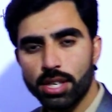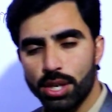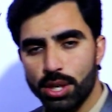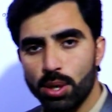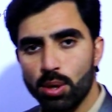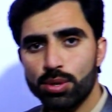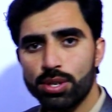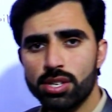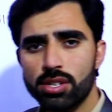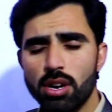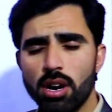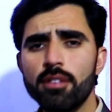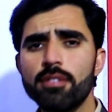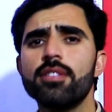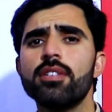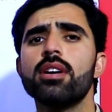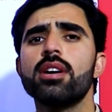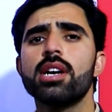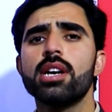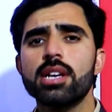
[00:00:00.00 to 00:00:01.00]
Uses
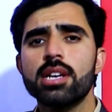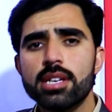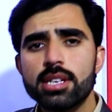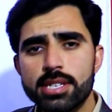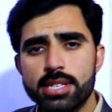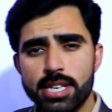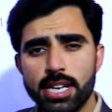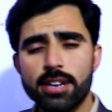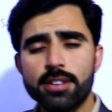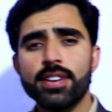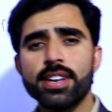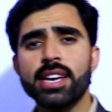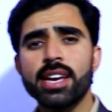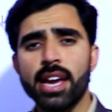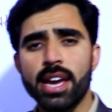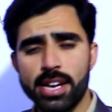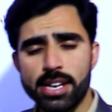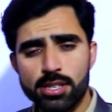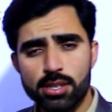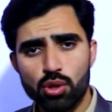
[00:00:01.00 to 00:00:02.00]
of surveying
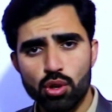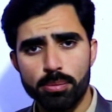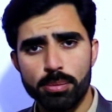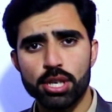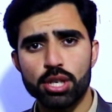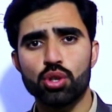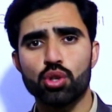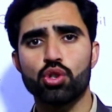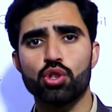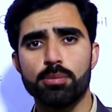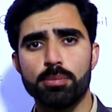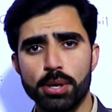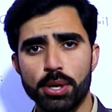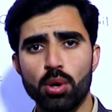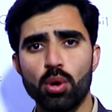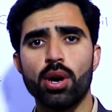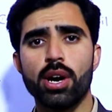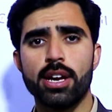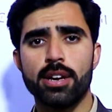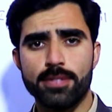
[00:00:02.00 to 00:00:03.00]
instrument should be
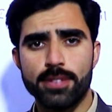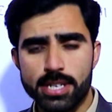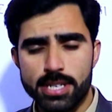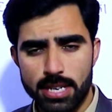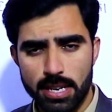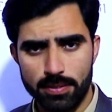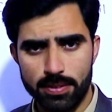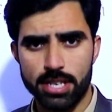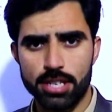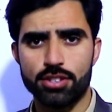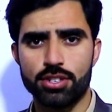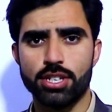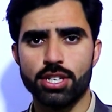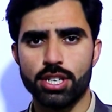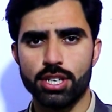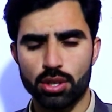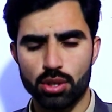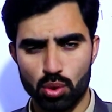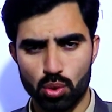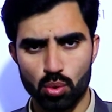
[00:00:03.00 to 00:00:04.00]
know every civil
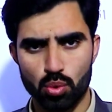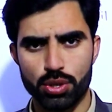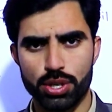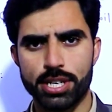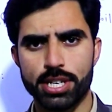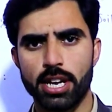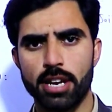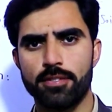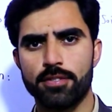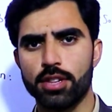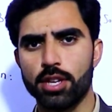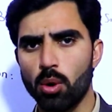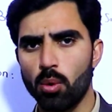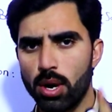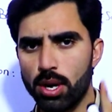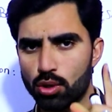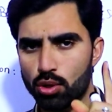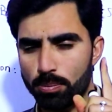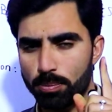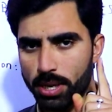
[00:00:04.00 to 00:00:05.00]
engineering student if they
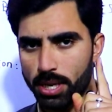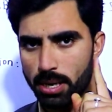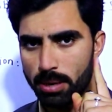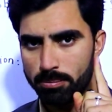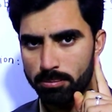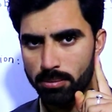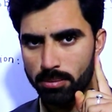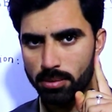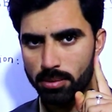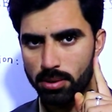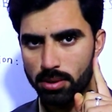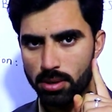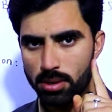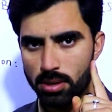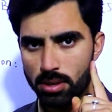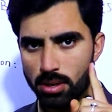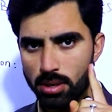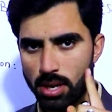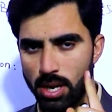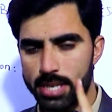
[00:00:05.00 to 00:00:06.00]
want to become
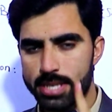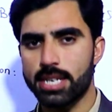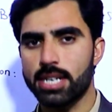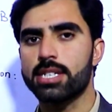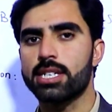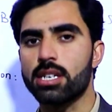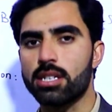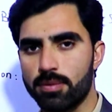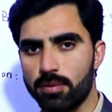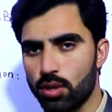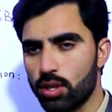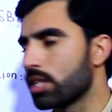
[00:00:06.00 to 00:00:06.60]
a successful